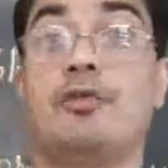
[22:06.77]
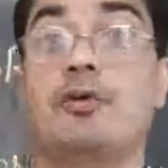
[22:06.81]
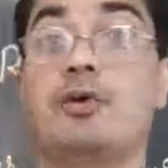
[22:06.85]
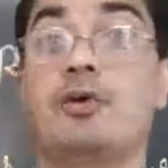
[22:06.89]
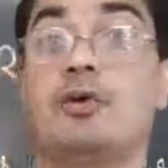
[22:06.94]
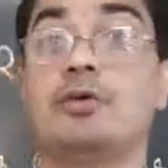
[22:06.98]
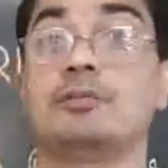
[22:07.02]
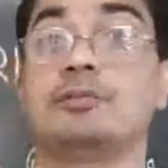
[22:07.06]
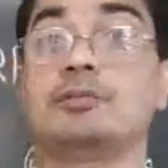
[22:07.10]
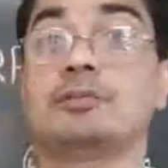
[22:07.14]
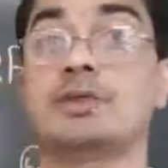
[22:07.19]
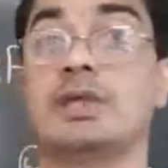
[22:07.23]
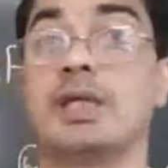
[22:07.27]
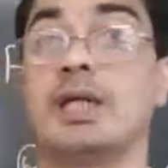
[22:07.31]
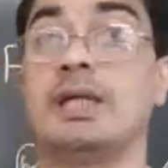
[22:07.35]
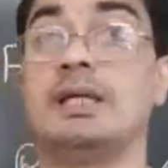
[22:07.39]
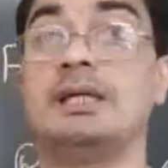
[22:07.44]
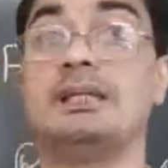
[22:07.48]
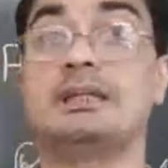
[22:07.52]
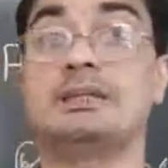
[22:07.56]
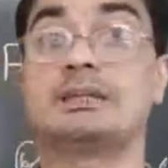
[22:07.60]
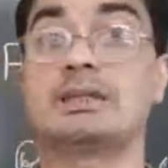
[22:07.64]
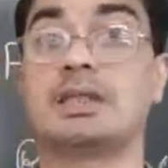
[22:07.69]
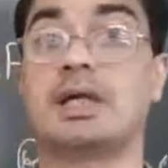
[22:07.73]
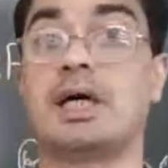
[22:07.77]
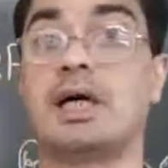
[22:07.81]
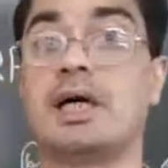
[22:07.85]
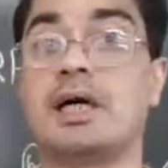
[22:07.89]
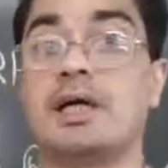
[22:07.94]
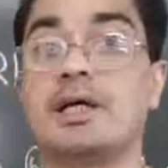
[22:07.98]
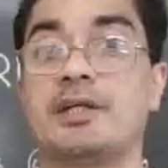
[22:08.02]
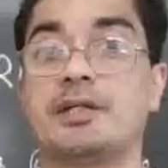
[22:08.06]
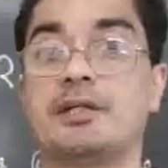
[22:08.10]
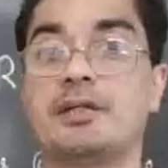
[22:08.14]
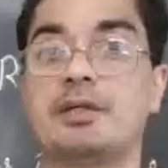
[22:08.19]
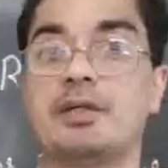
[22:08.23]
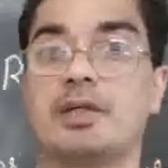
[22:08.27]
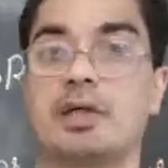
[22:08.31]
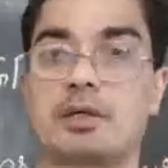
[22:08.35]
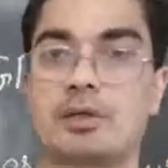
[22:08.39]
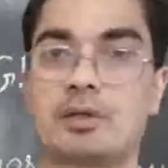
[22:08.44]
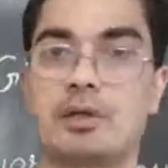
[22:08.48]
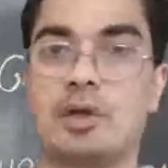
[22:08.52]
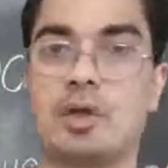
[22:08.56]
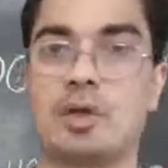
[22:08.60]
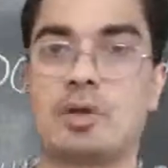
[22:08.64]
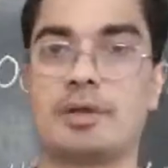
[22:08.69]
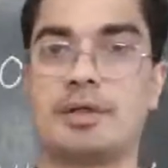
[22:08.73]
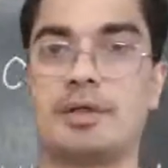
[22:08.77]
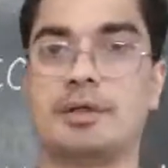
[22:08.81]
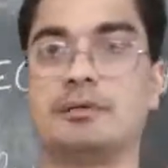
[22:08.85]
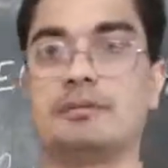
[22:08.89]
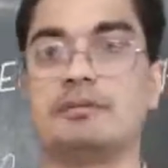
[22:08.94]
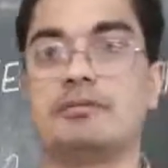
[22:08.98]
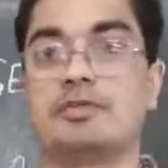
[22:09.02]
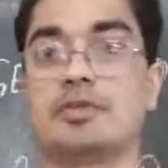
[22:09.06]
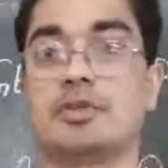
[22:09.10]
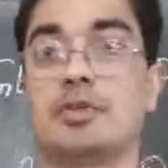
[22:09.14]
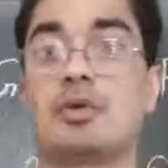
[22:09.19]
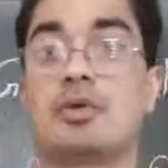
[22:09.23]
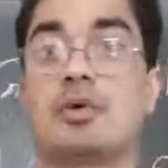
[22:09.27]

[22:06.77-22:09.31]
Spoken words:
found inside the rock.